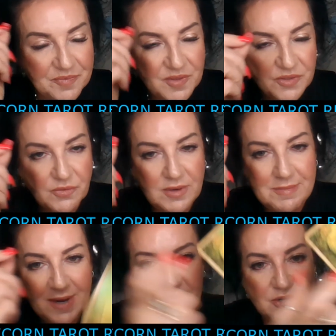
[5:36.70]
This is a
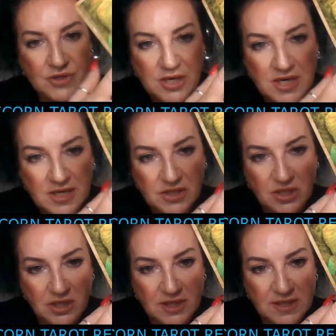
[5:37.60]
reminder that you need to
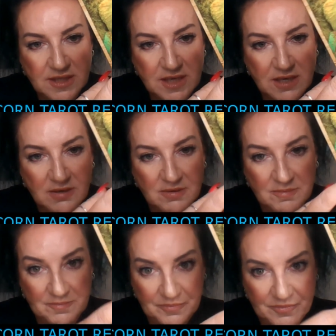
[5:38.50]
start listening,
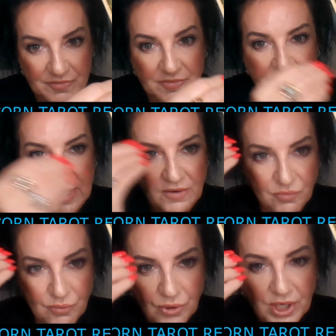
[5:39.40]
like
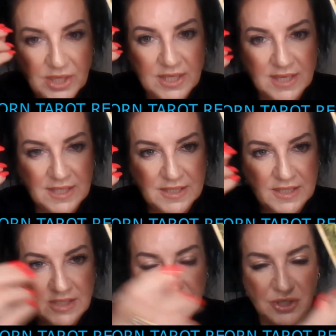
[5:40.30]
really
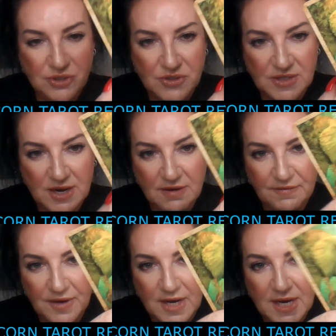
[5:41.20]
listening to
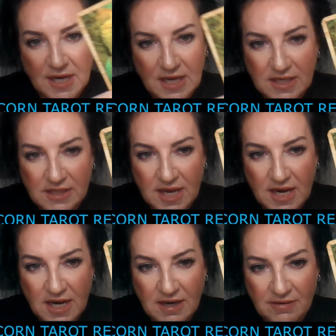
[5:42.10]
yourself. He's
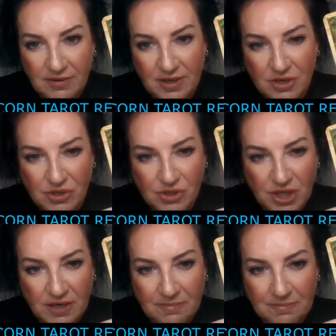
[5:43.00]
getting, he or
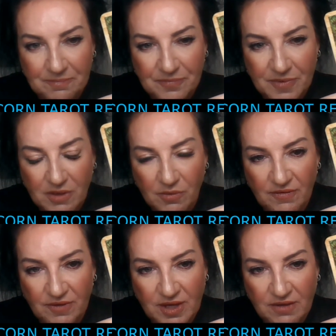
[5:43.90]
she,
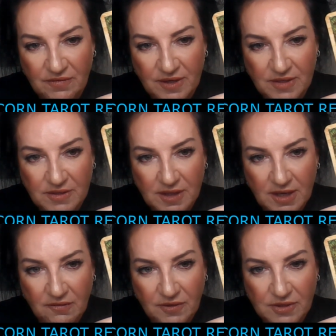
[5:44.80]
whatever the elephant is.
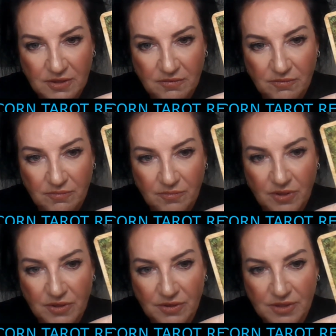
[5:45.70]
Elephants are
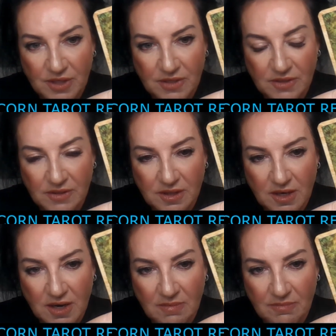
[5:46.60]
with their tusks
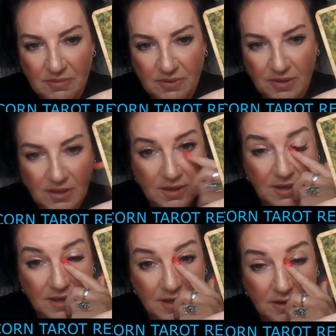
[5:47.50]
up,
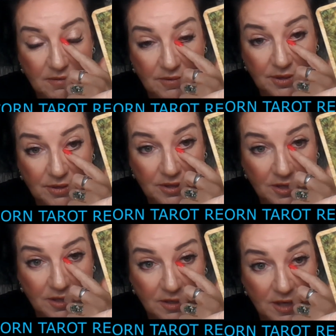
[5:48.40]
I think are really good
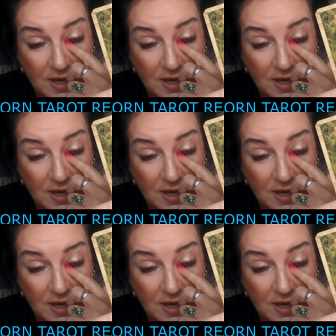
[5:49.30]
luck.